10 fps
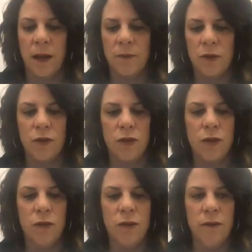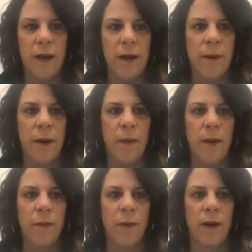So 2 divided by
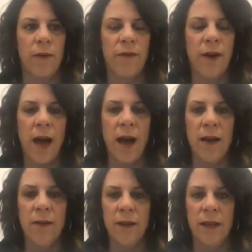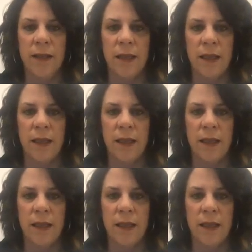1.5 is, I